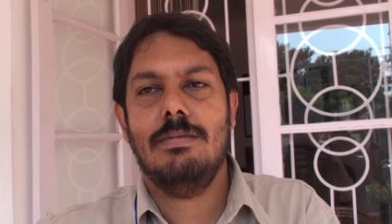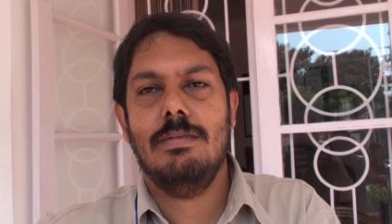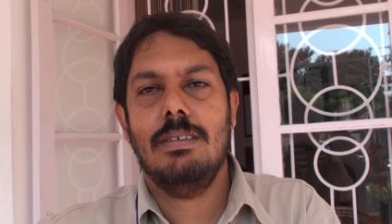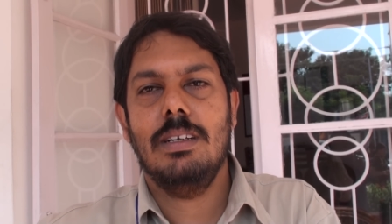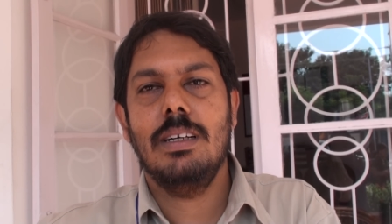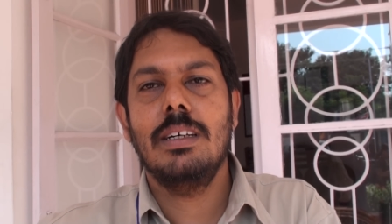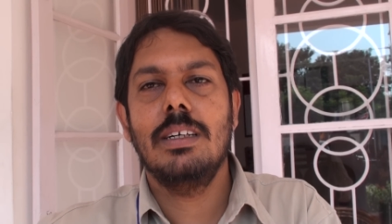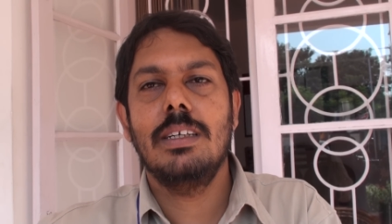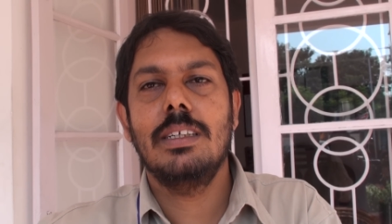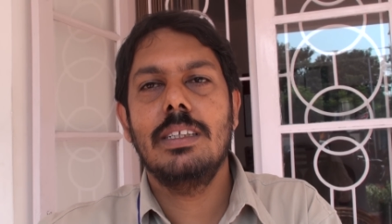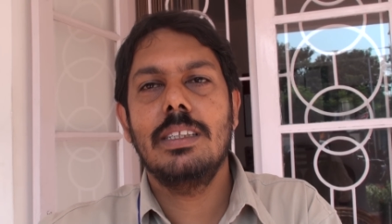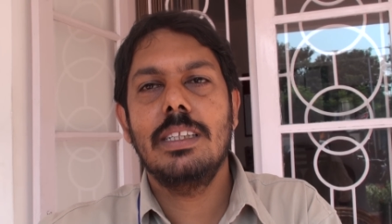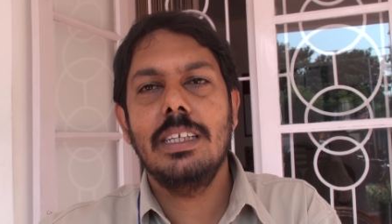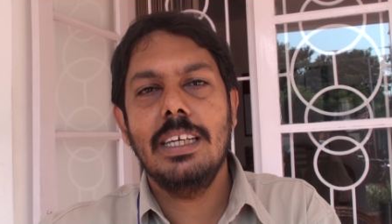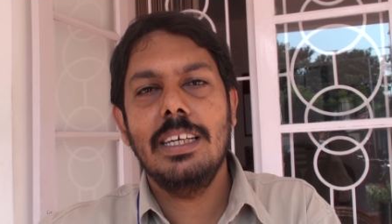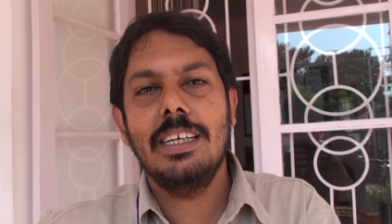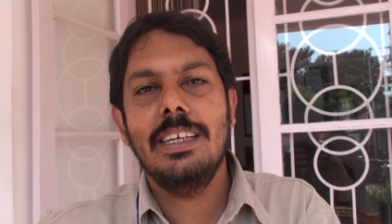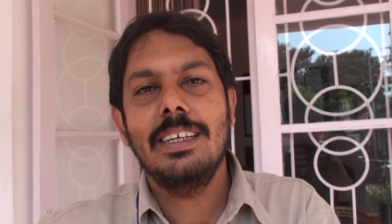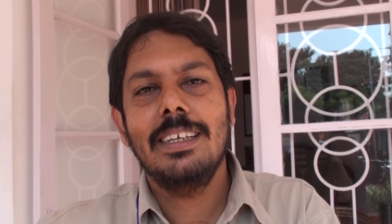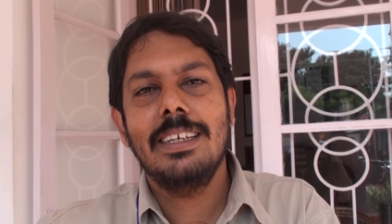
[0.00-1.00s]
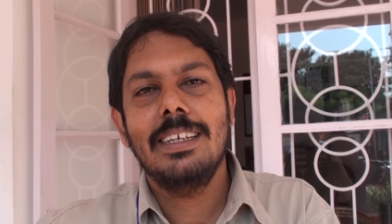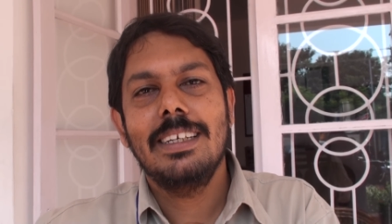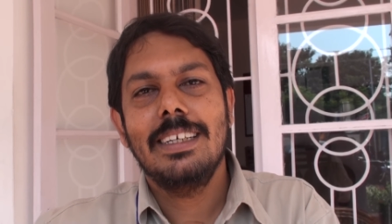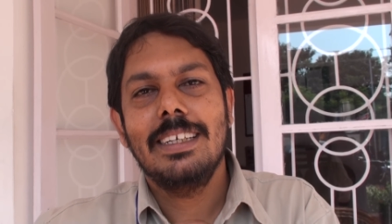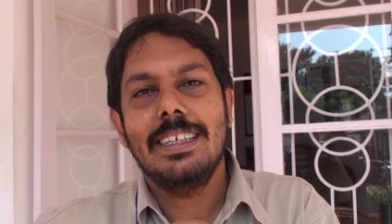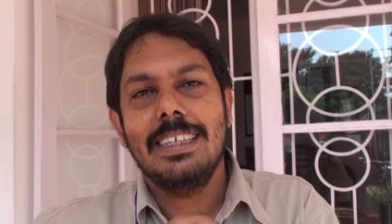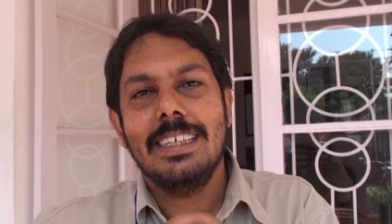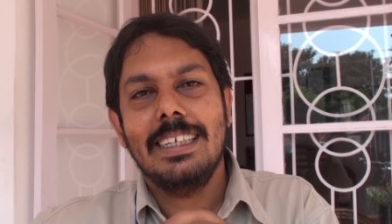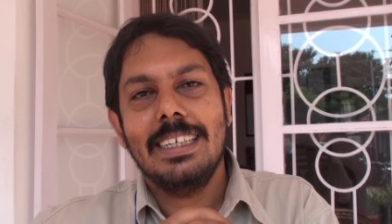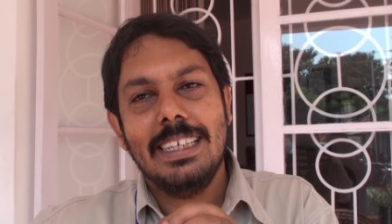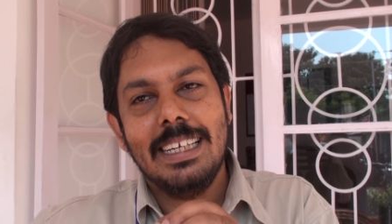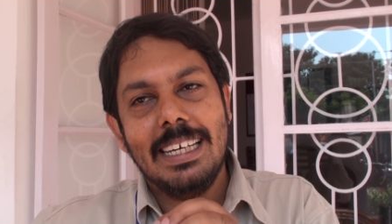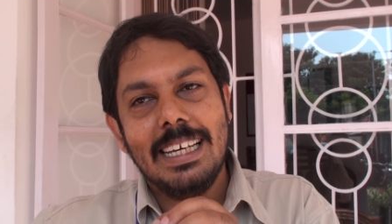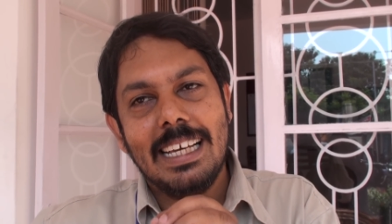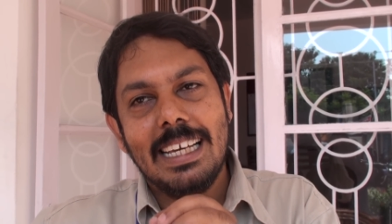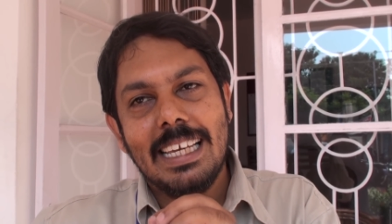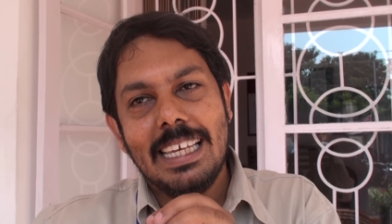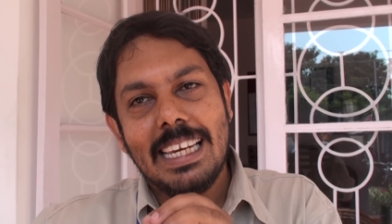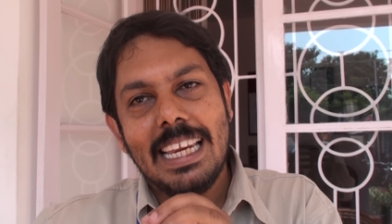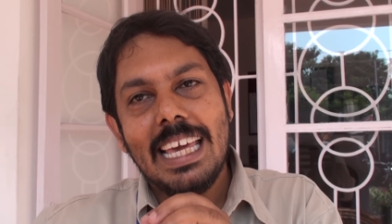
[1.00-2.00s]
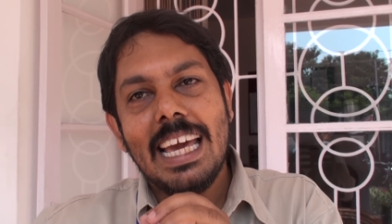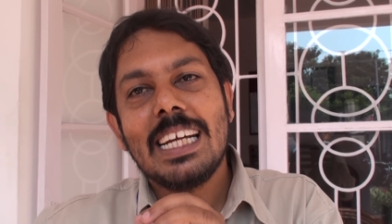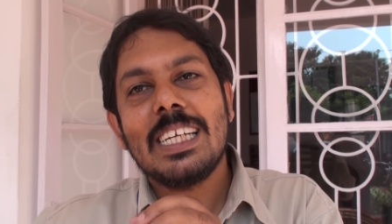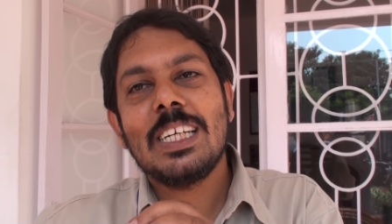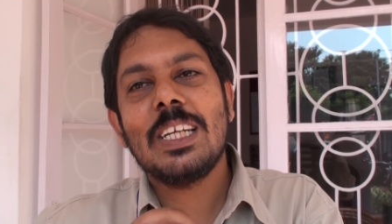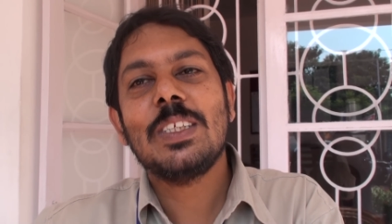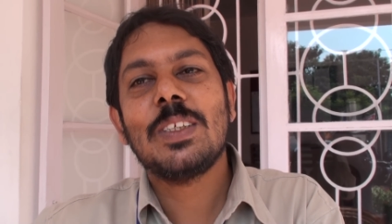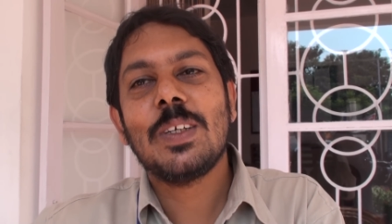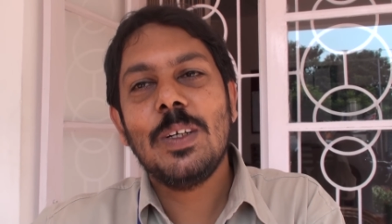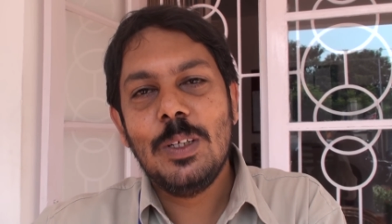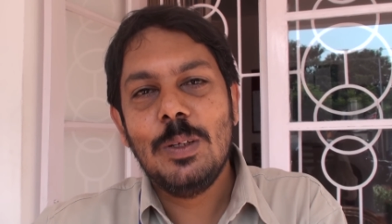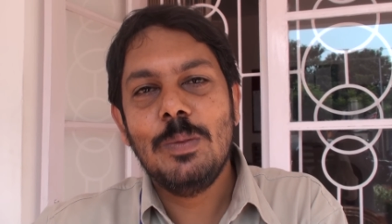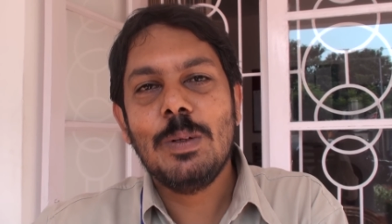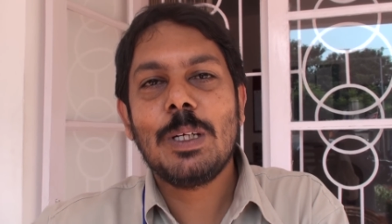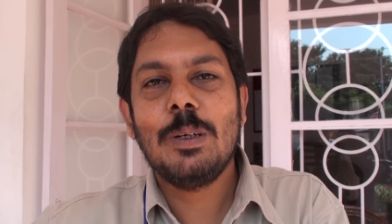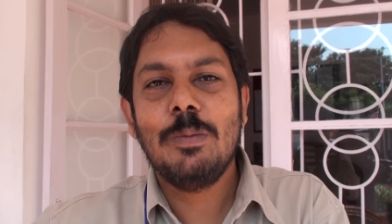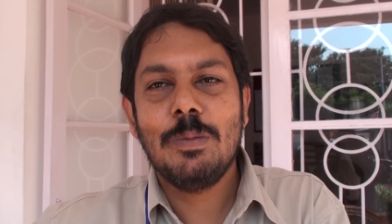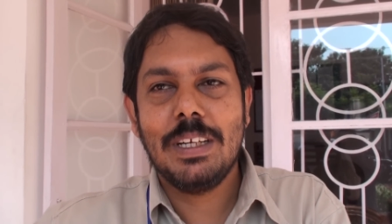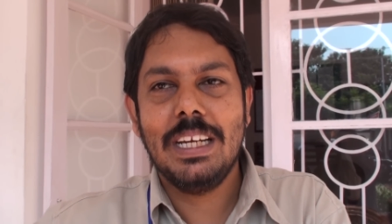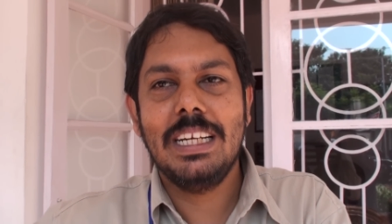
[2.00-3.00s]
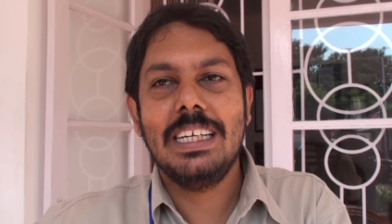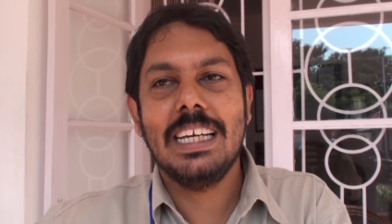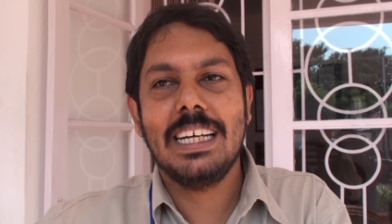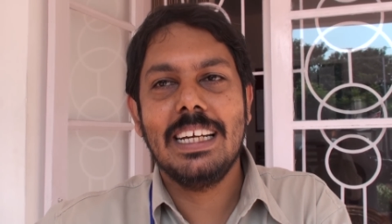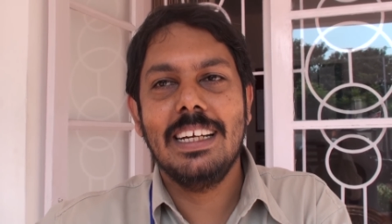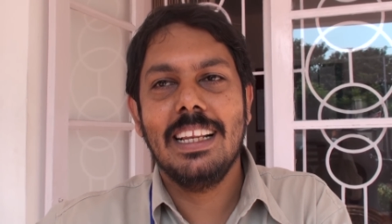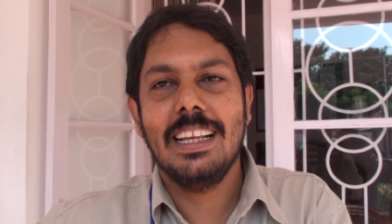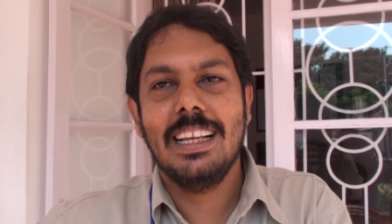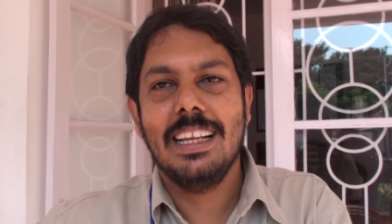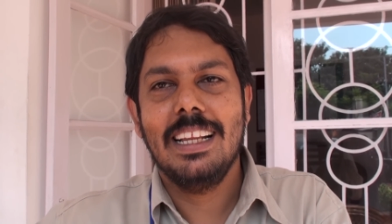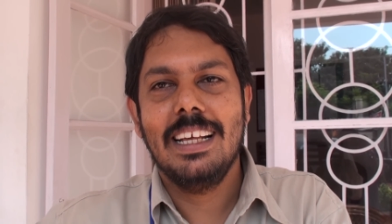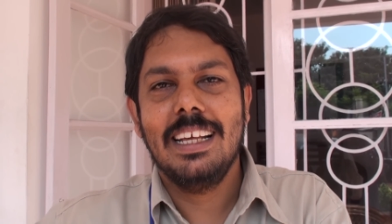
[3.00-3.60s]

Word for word: uh, the uh, reactor is going to become critical.